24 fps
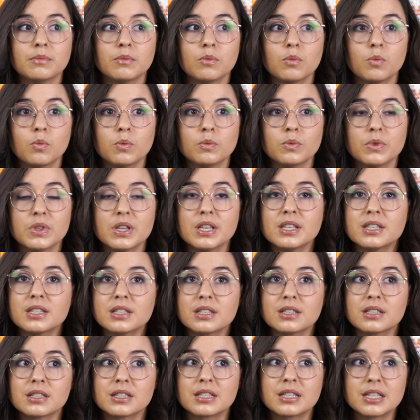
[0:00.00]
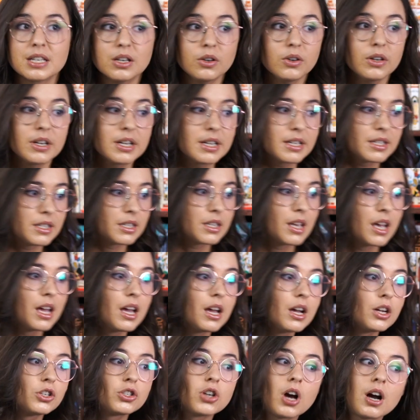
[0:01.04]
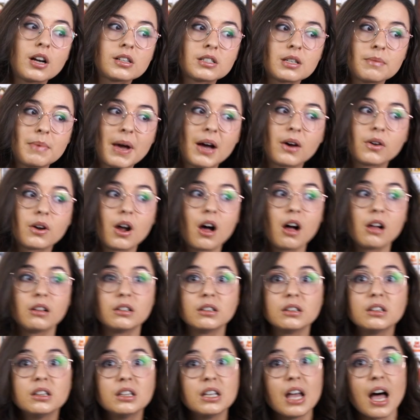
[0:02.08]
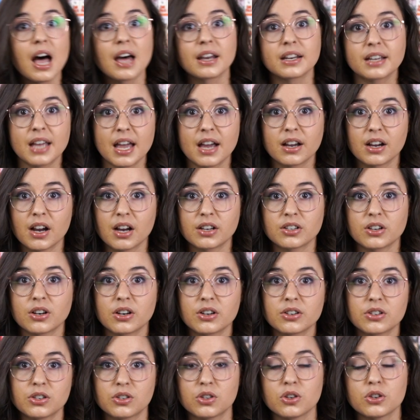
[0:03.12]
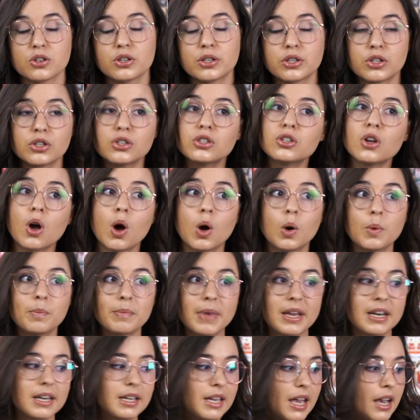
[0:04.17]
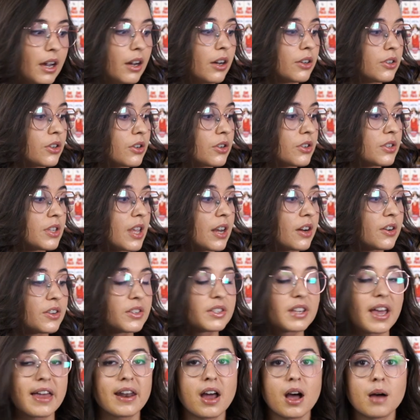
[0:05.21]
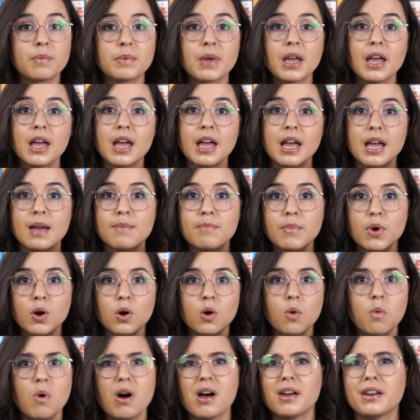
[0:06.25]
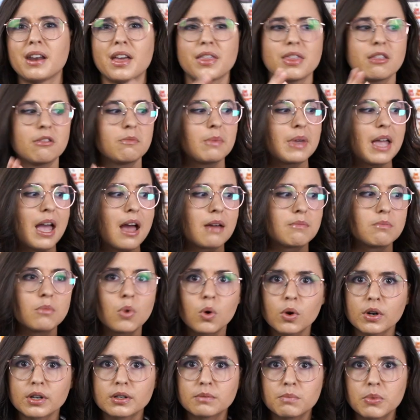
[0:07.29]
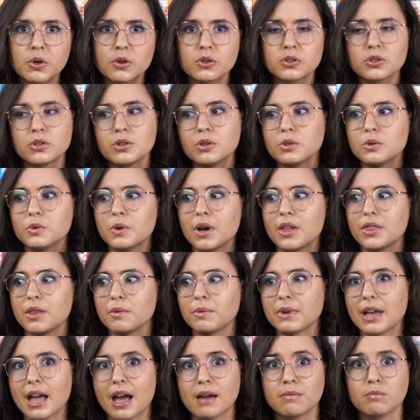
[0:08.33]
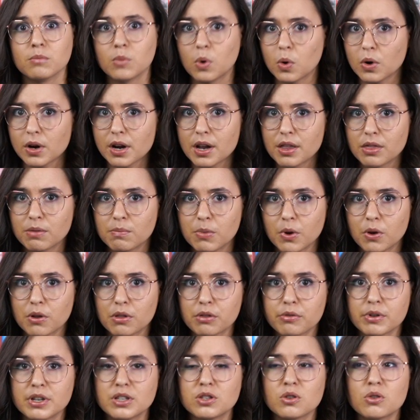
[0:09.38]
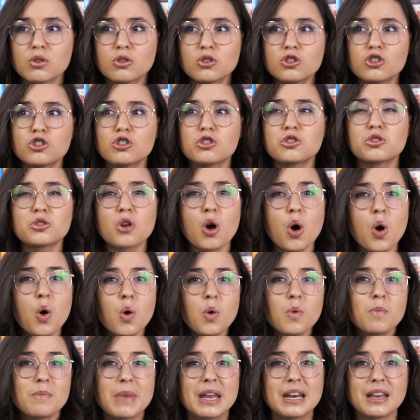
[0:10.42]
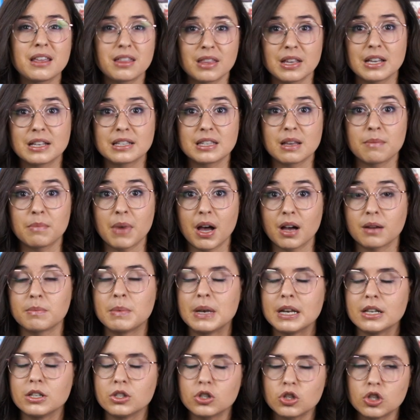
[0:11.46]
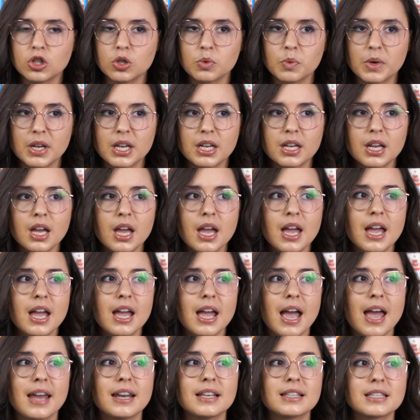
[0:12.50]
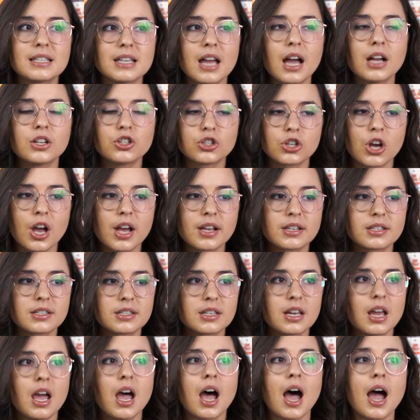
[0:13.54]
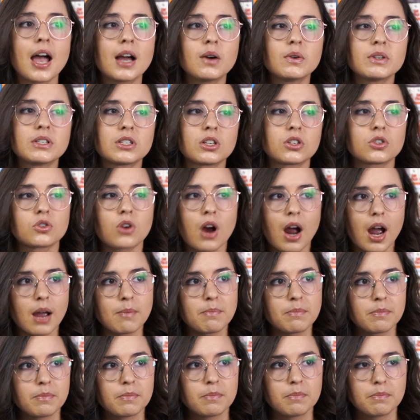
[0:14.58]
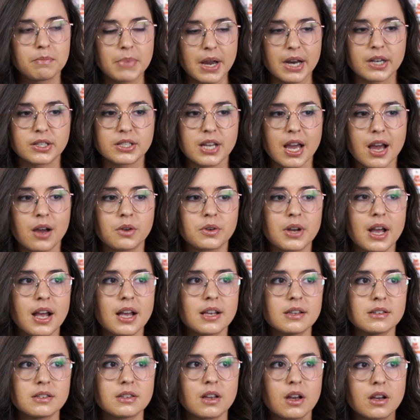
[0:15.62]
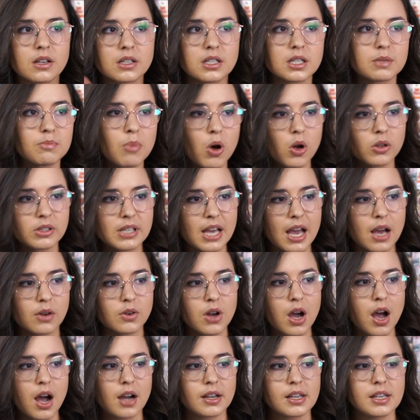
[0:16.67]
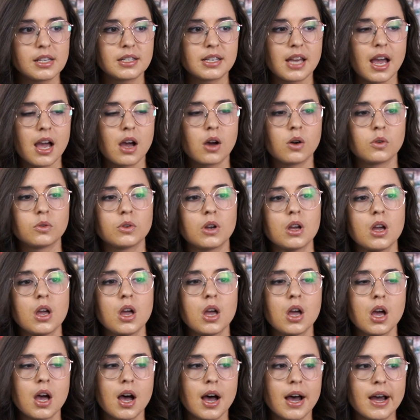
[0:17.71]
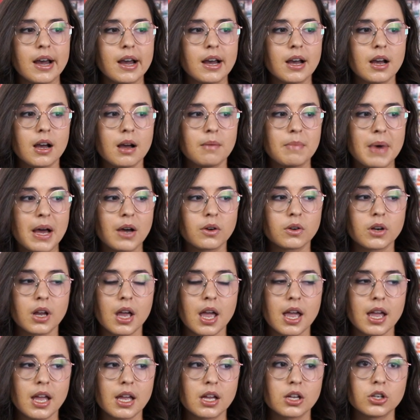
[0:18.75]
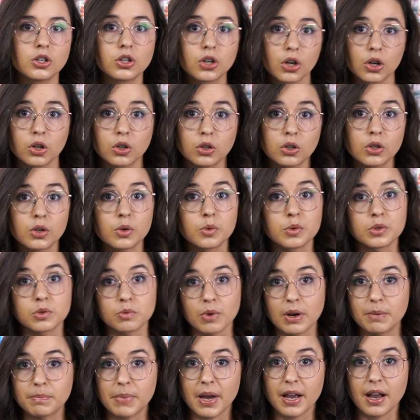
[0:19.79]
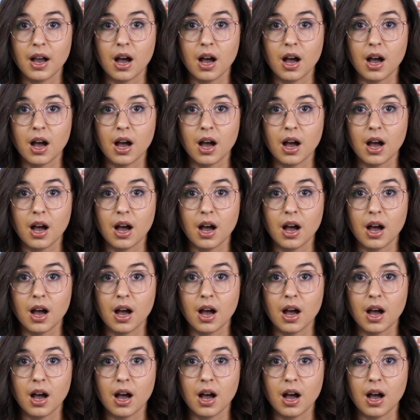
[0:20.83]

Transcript: This series talks about a lot of characters. There's so many characters that are set up in book one, and then we add more in book two, and then we add more in book three. So there's so many things that Backman is doing, and it's not just, I always describe Beartown as a small town hockey town about a girl who was raped by a